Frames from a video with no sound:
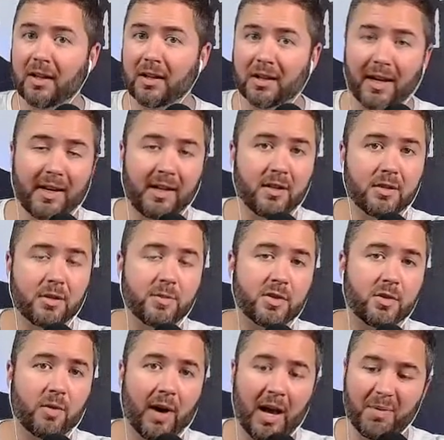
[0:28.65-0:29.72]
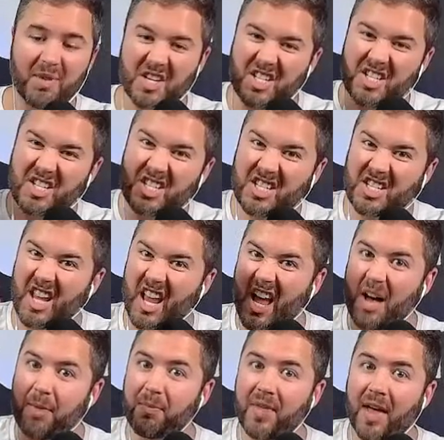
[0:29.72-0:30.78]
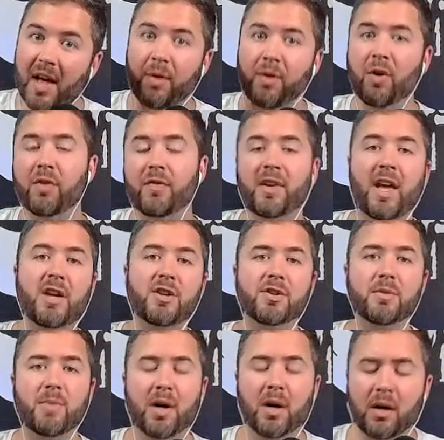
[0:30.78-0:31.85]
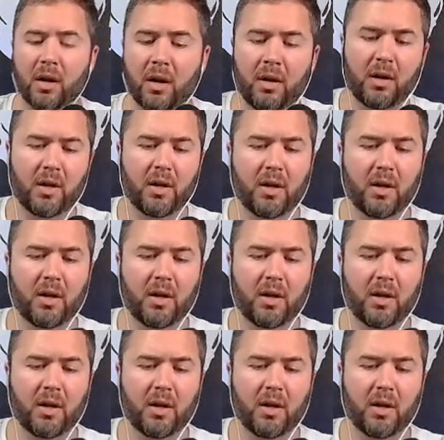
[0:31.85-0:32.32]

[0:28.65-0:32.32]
like, subscribe, stab that notification bell.